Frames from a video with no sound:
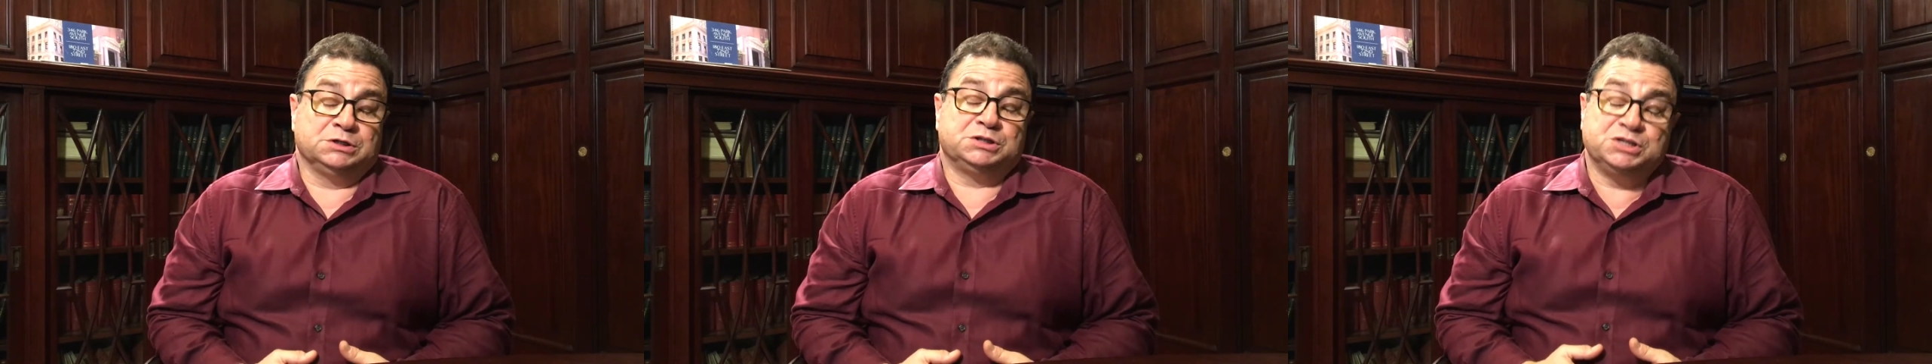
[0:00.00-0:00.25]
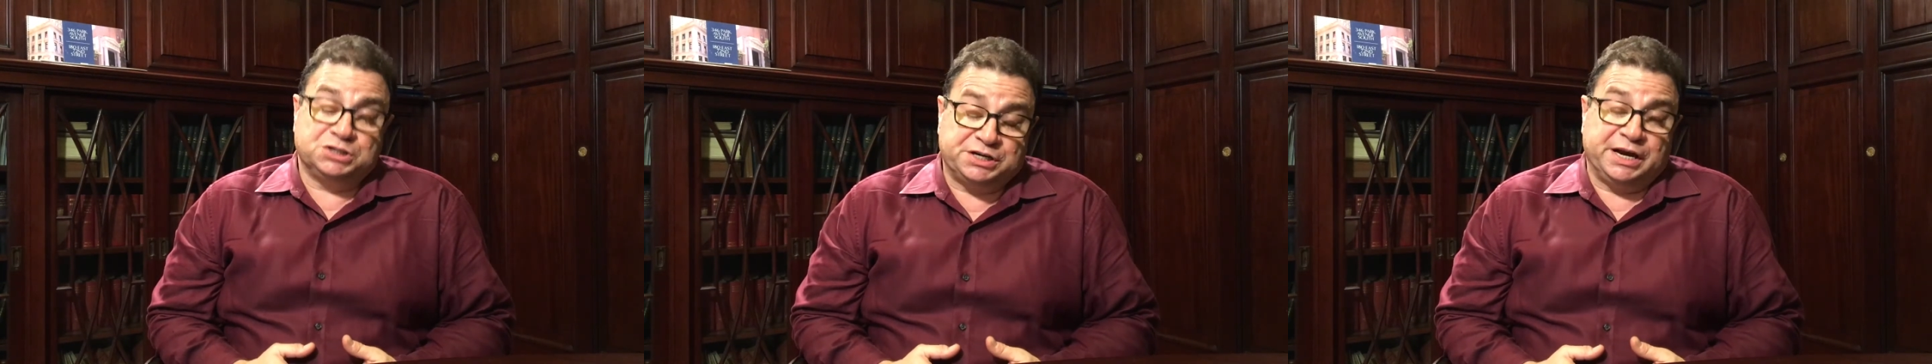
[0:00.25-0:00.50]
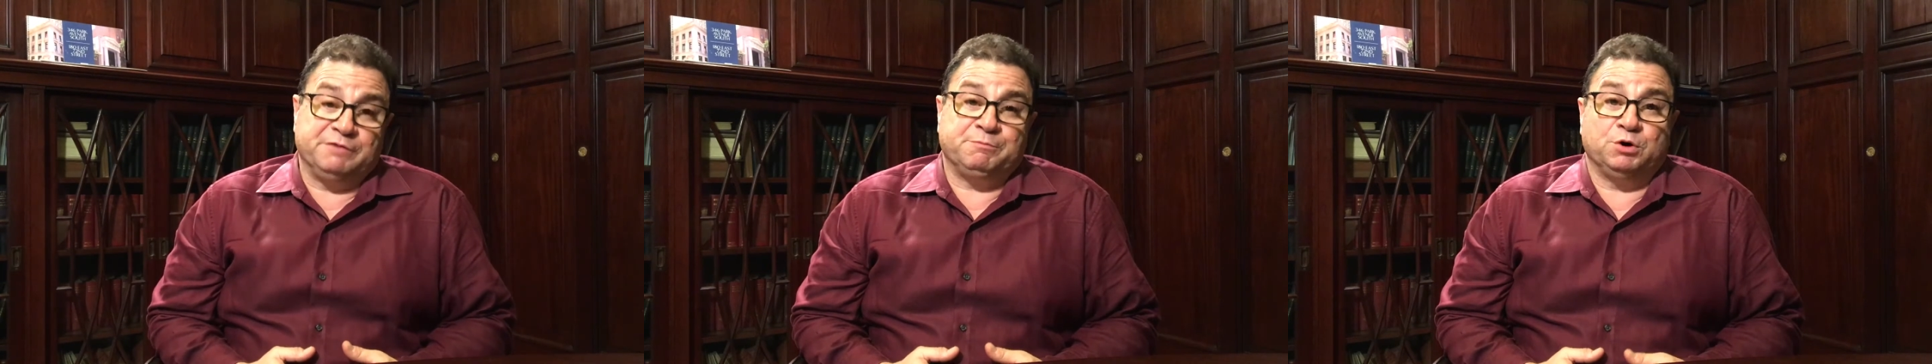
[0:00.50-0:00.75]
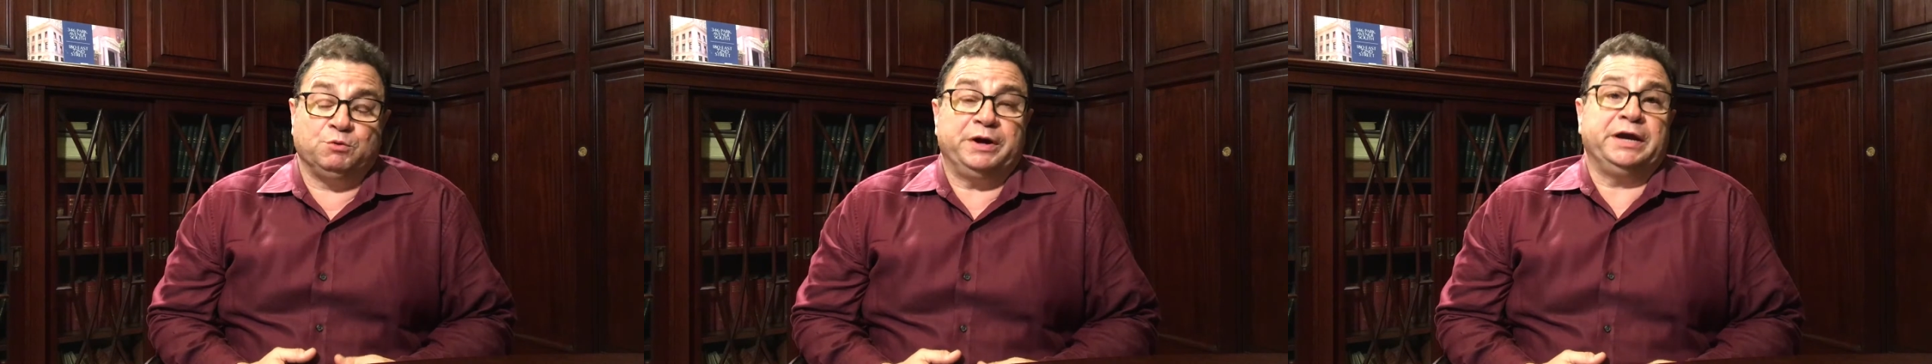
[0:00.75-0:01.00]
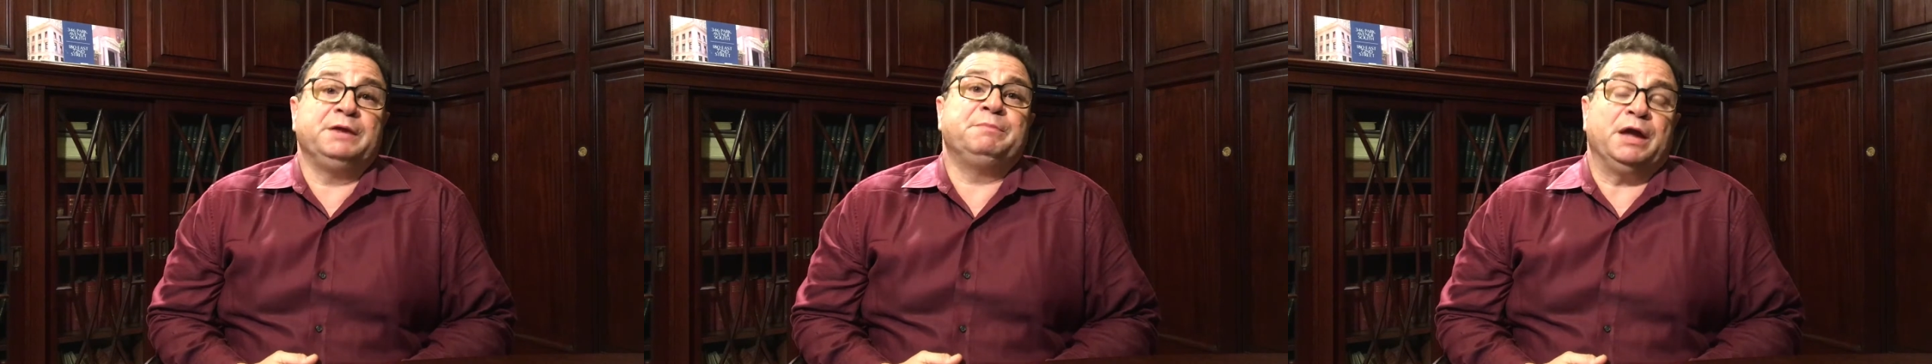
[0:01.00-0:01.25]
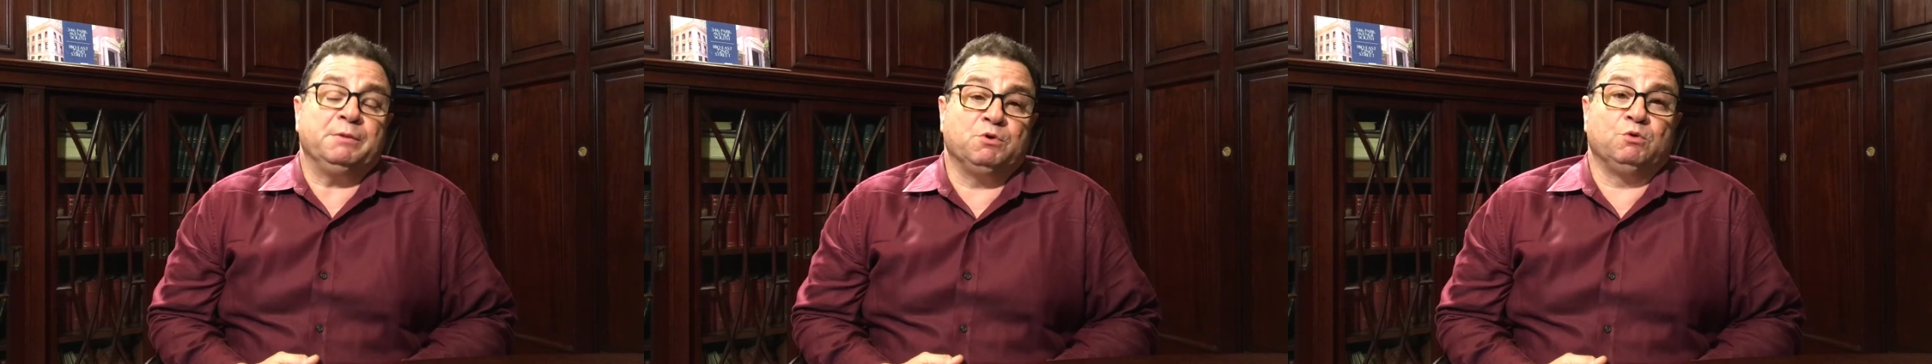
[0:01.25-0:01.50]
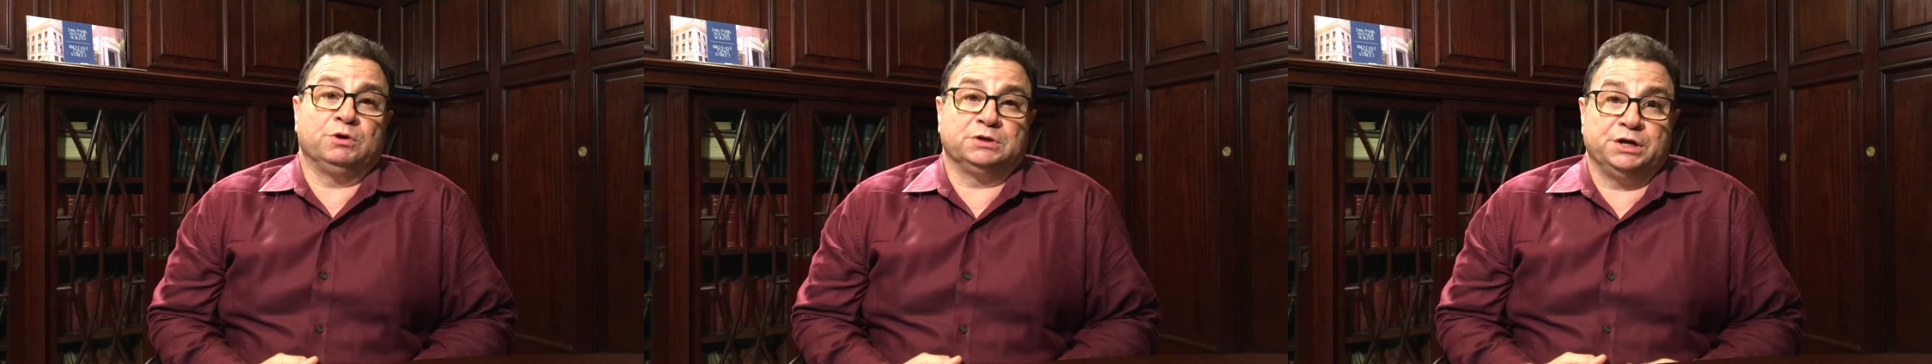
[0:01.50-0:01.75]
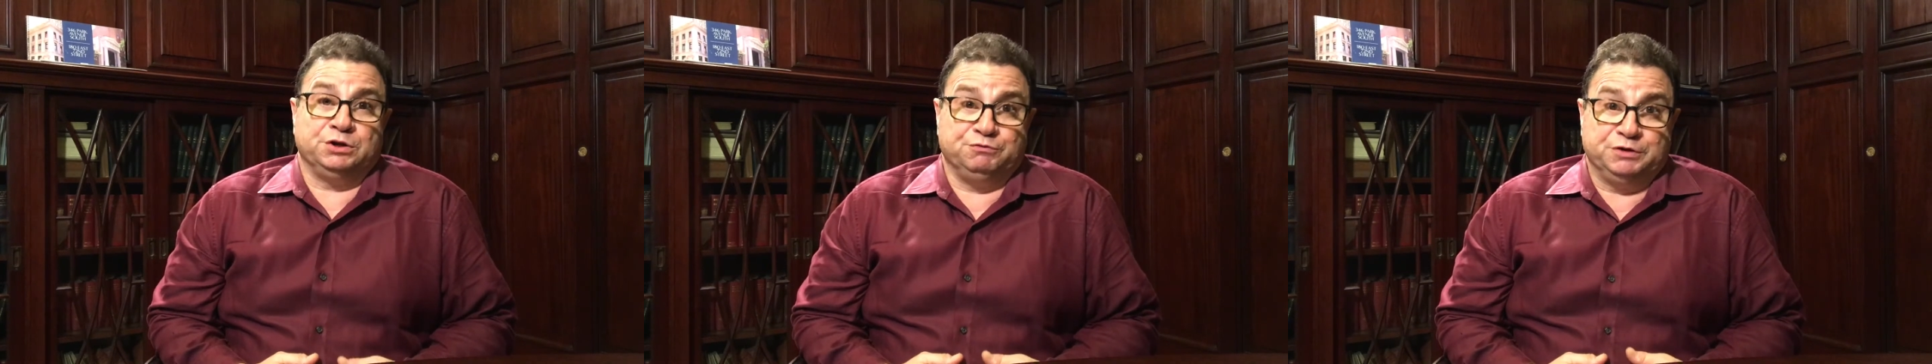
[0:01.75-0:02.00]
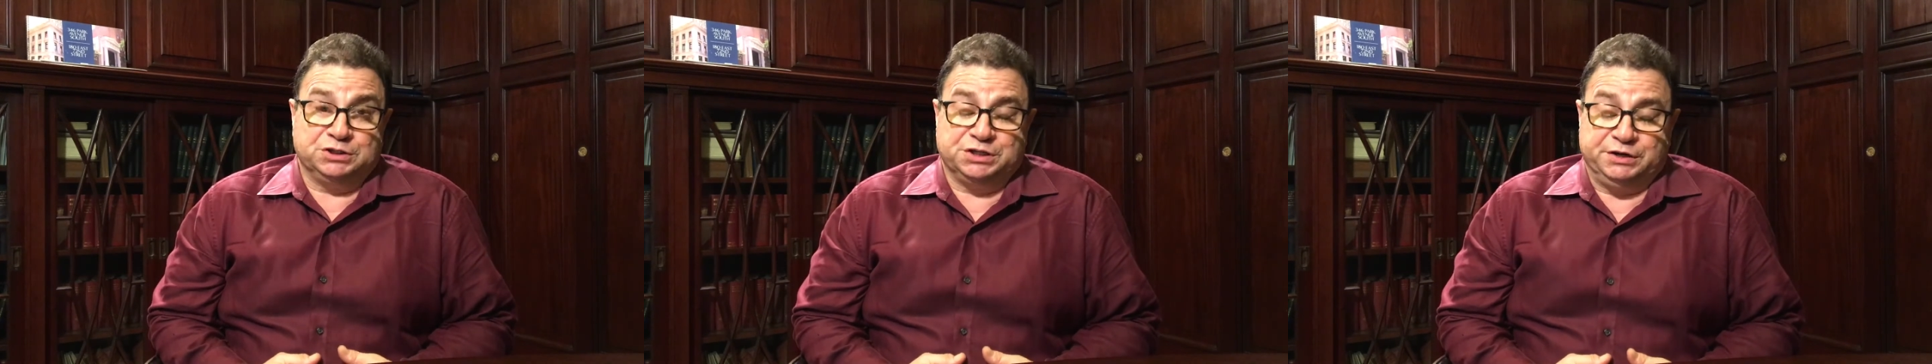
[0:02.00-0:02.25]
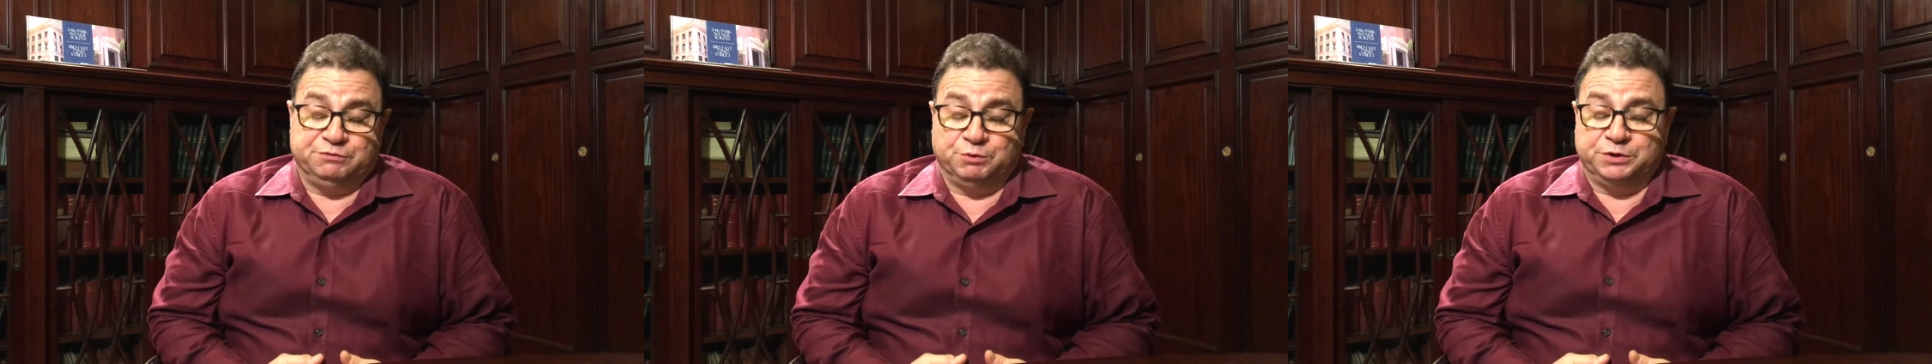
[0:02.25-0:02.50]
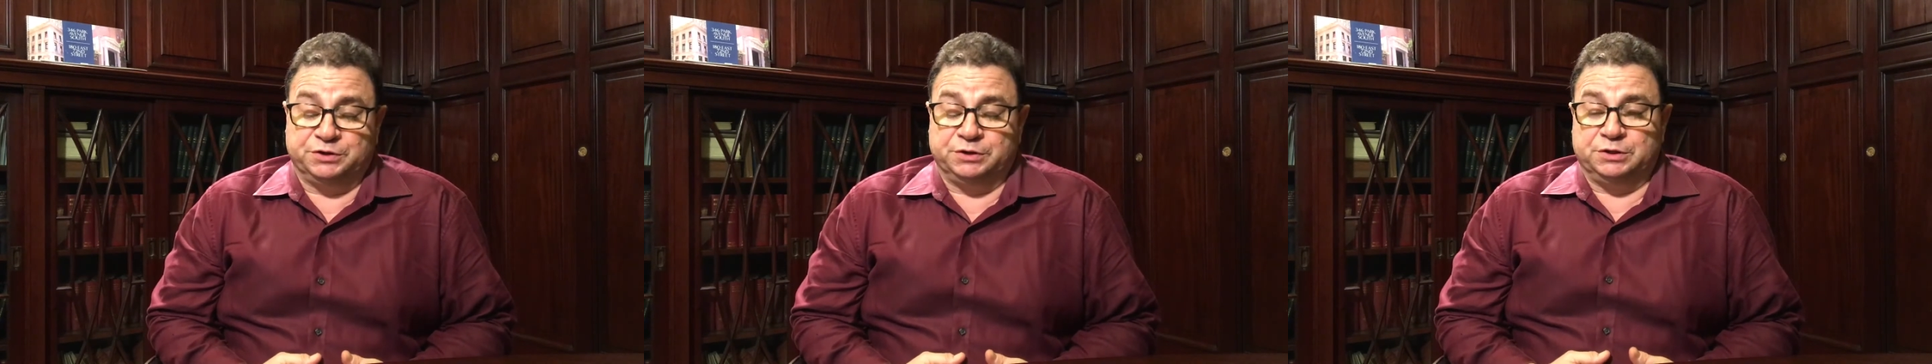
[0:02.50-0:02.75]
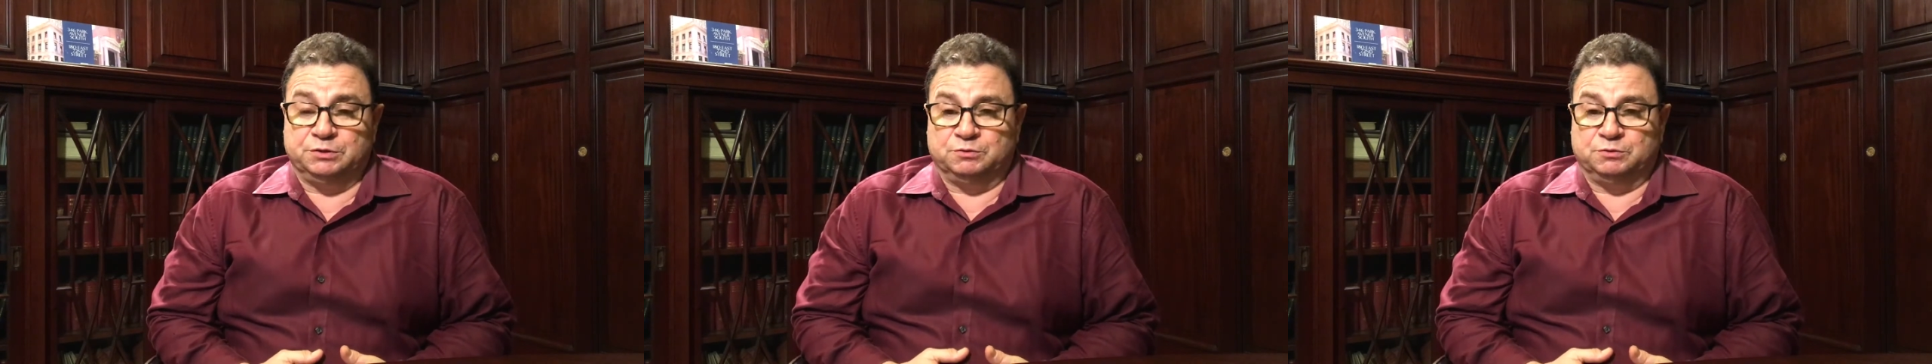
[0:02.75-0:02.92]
to save, put away any paperwork that you receive with the,